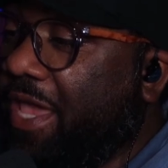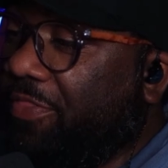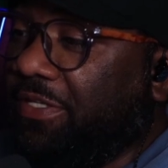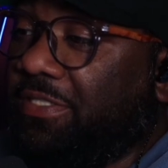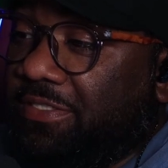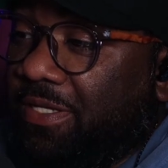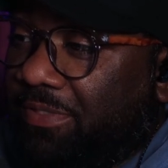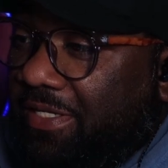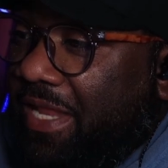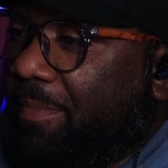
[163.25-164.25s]
Now, this is
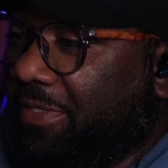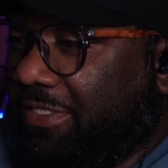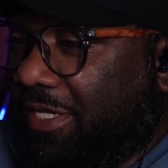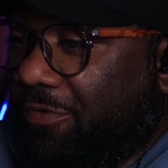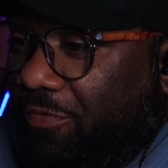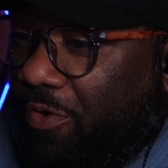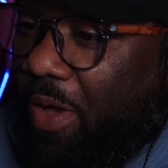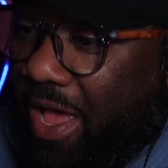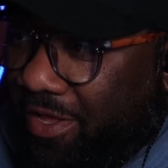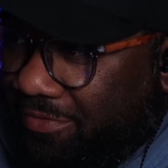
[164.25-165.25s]
something that I've been saying for a
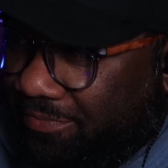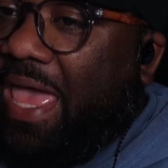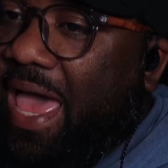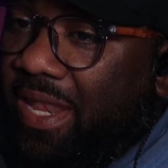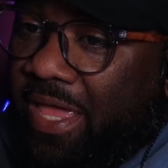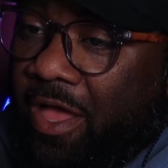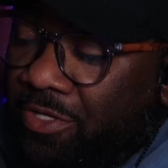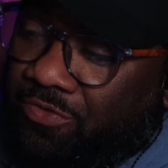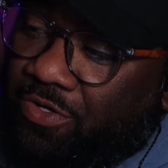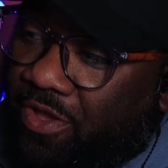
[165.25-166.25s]
while. Now, I like
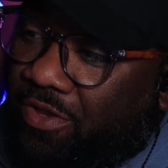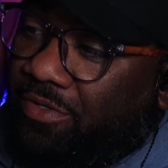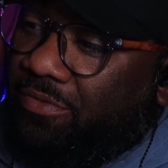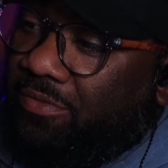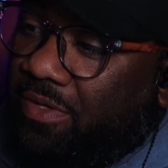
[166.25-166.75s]
Andraya Carter.